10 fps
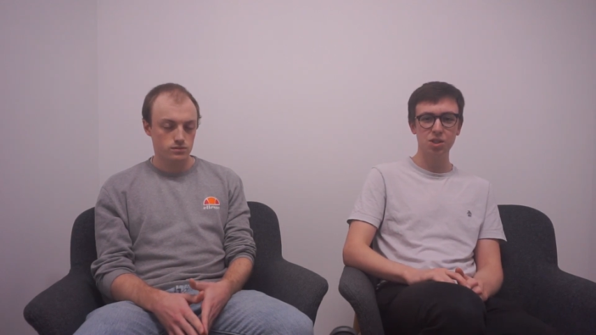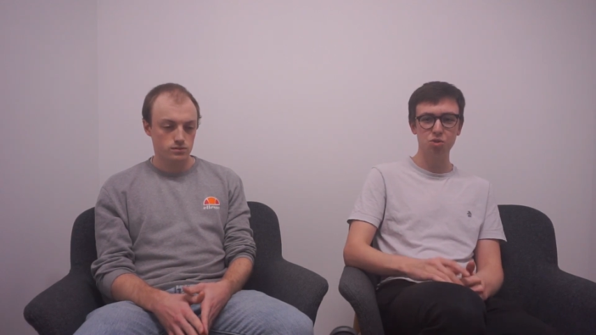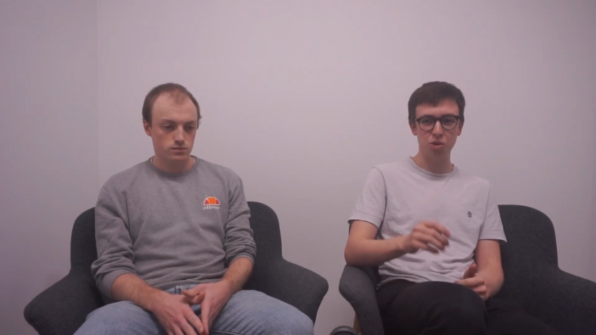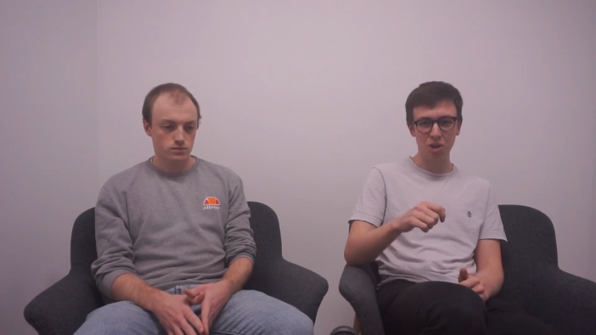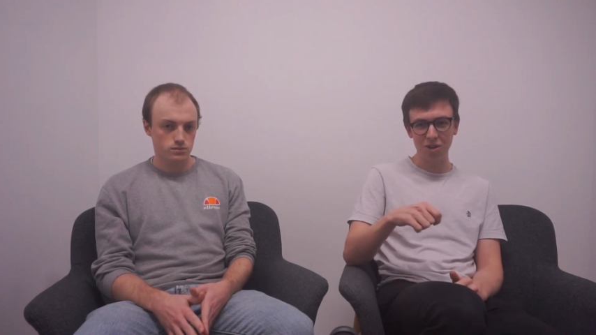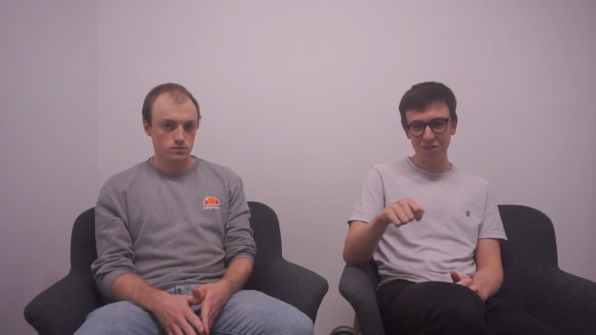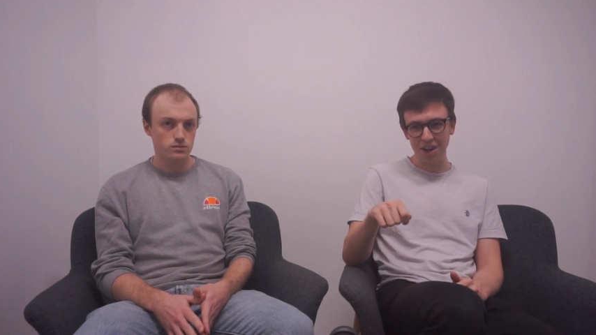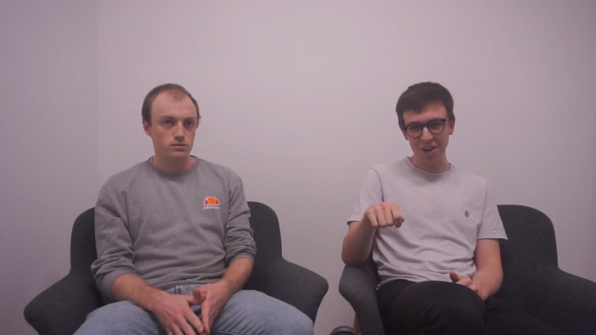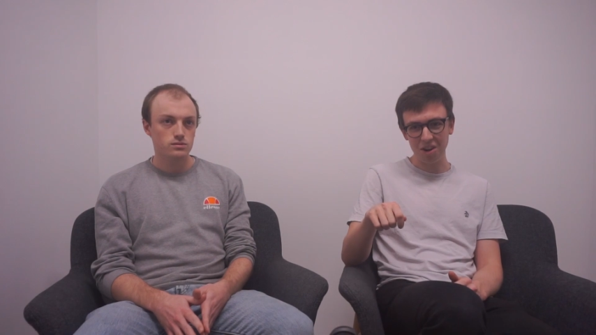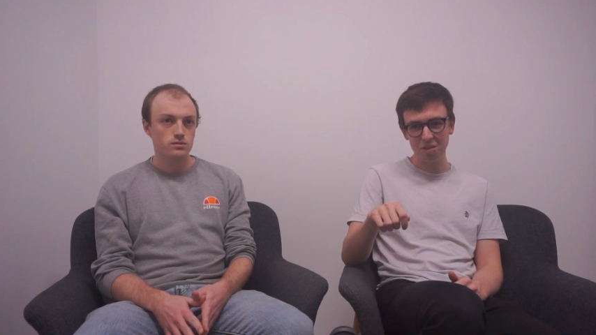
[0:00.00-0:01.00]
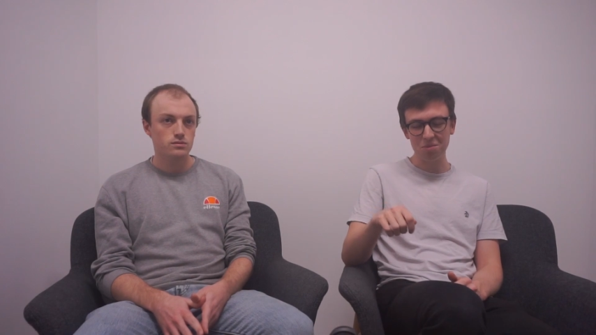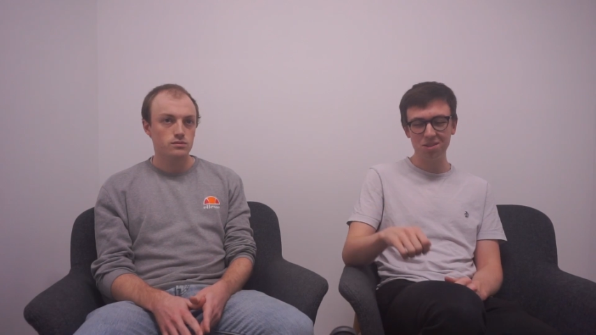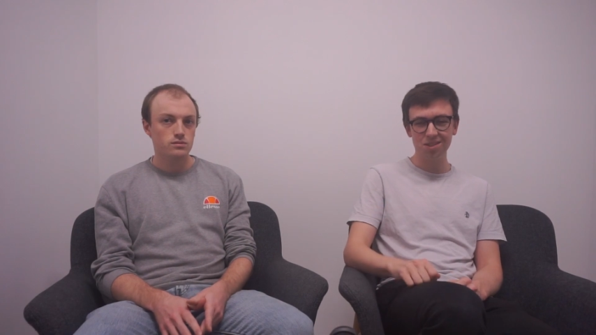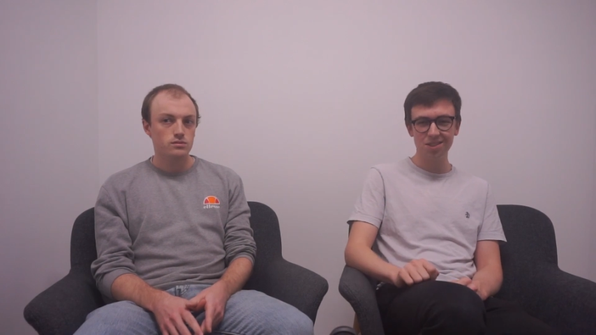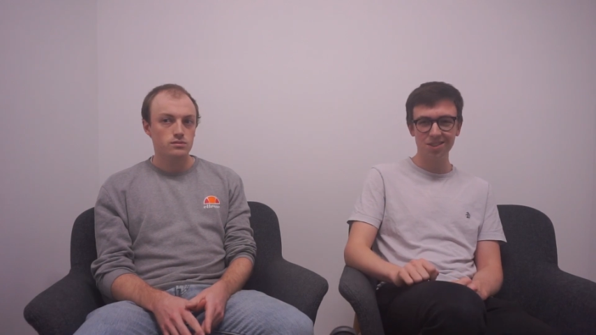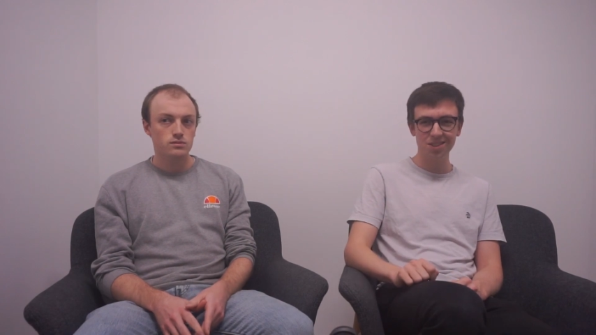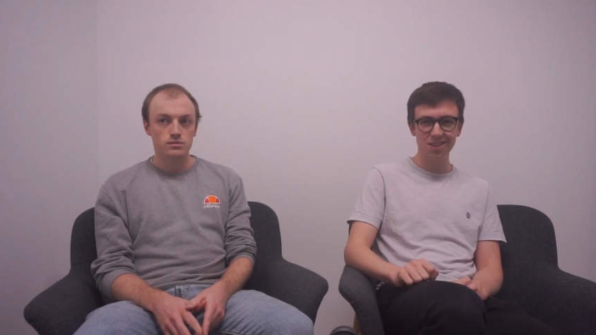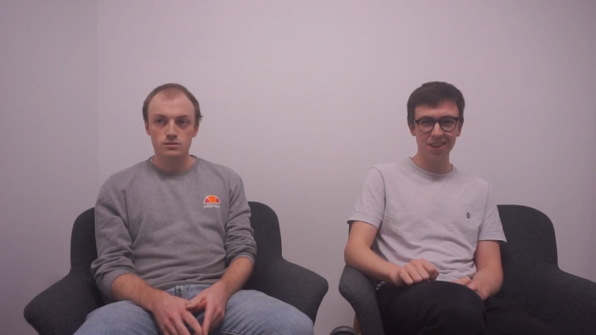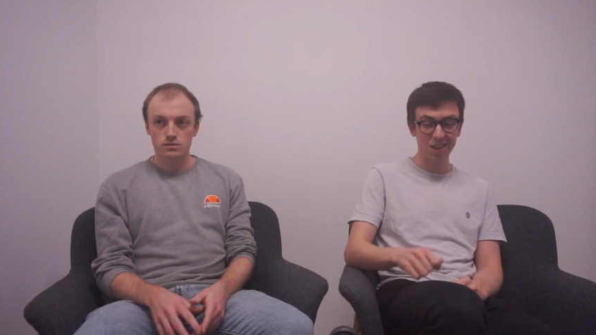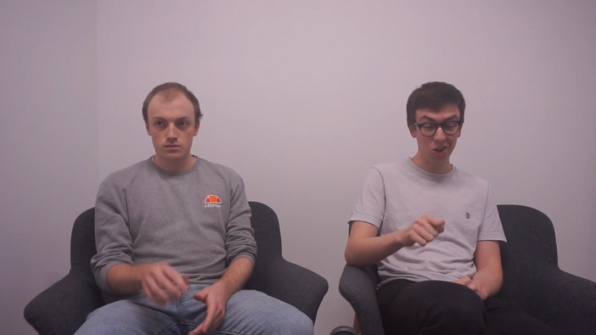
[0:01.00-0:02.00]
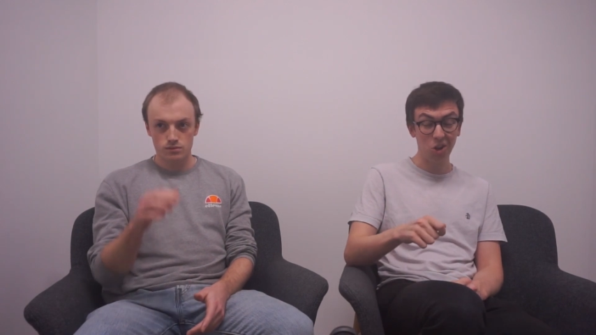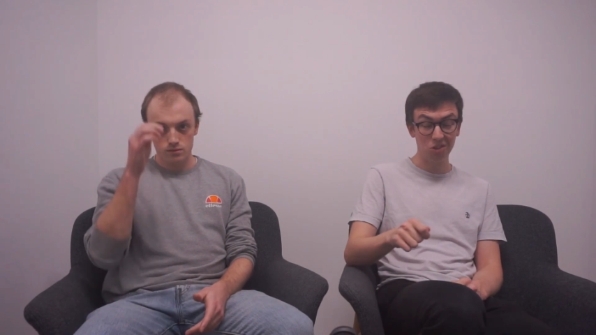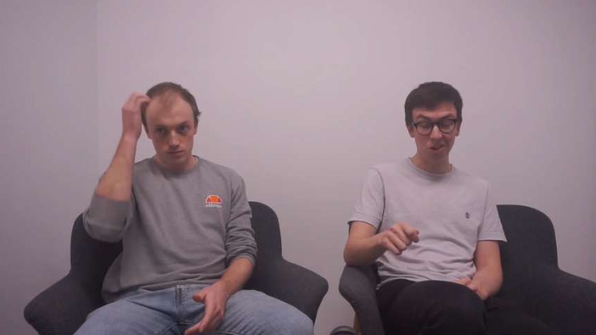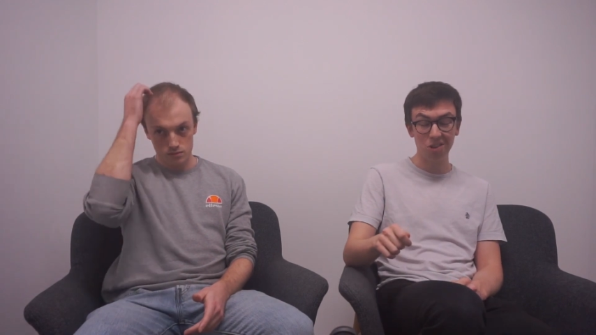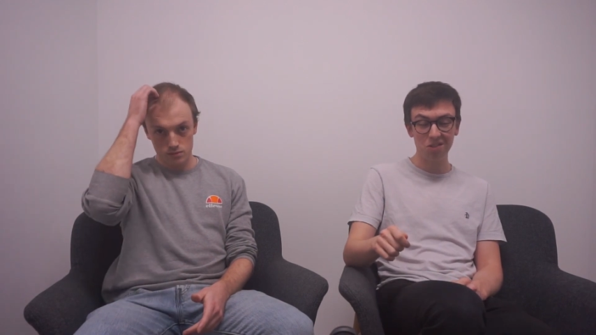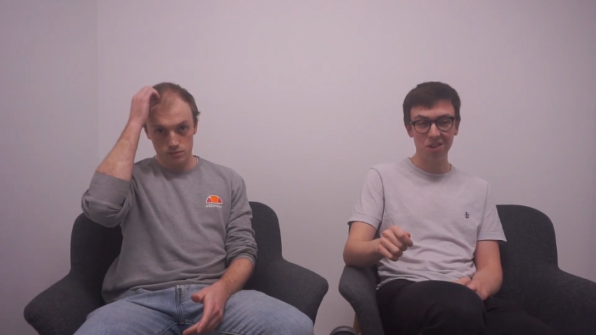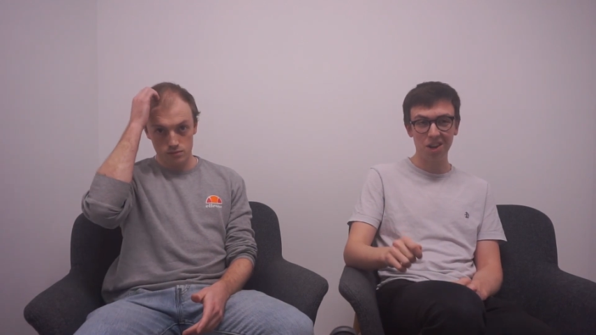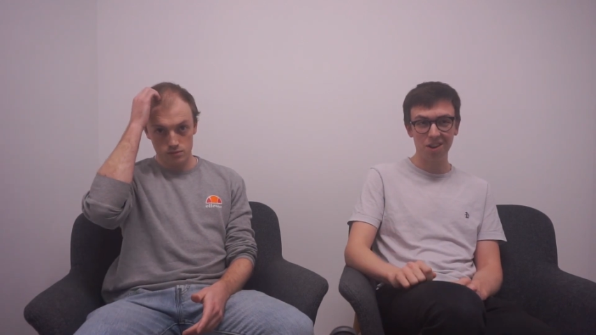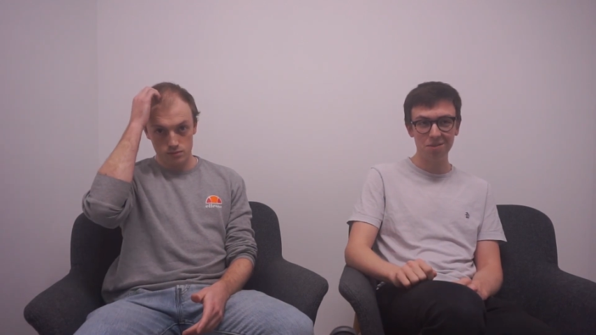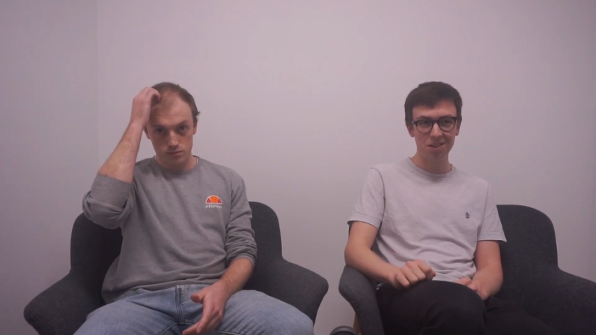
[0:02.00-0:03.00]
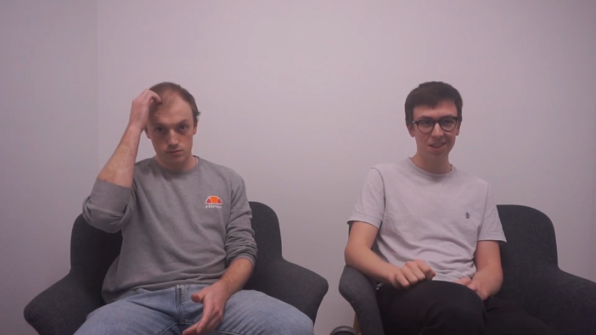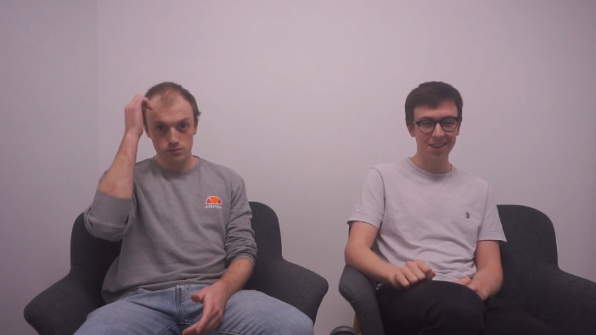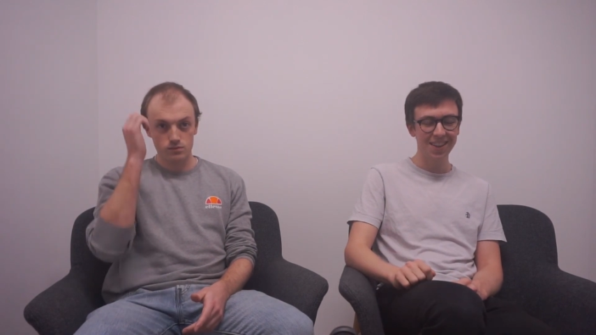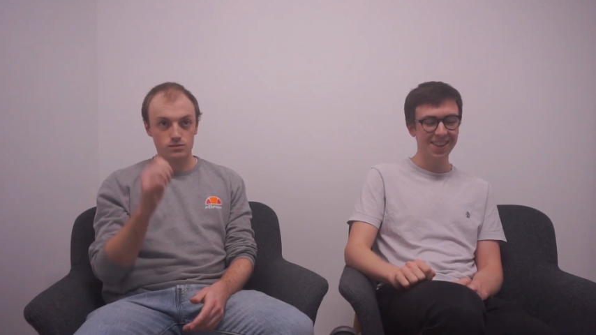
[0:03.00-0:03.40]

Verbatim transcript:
Speaker 1: drawing a lot of diagrams, like lots and lots of diagrams.